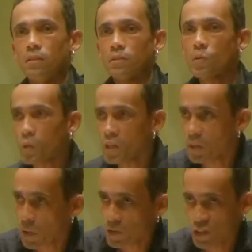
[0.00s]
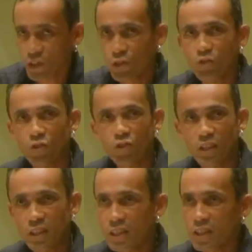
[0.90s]
Talking about these issues are not
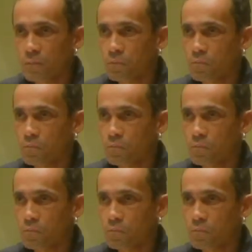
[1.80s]
easy.